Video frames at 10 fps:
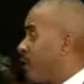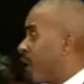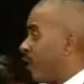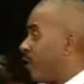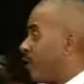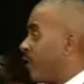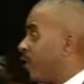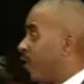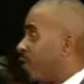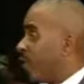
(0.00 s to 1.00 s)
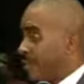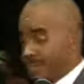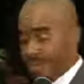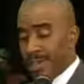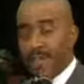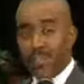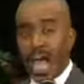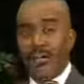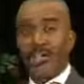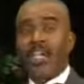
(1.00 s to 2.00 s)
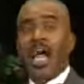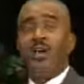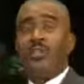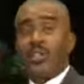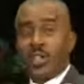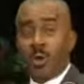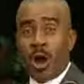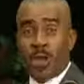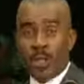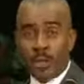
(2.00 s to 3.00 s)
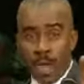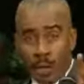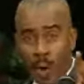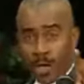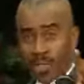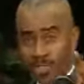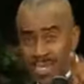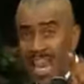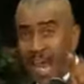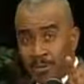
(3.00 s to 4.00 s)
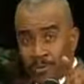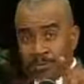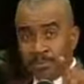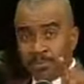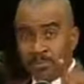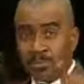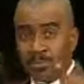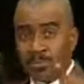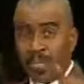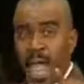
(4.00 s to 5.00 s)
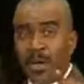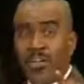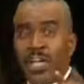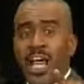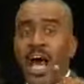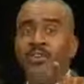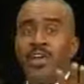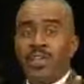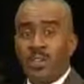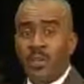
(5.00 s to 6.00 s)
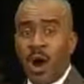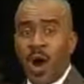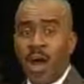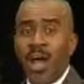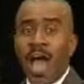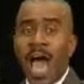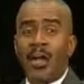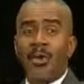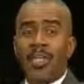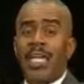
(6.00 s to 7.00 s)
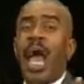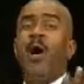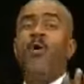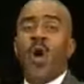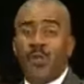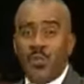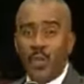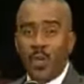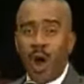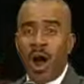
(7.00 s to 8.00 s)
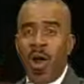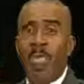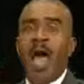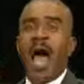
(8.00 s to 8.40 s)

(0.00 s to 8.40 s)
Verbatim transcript: said. See, I don't care how rich you are, you that are watching me now. That's right. I don't care how rich you are. Amen. I don't care how wealthy you are.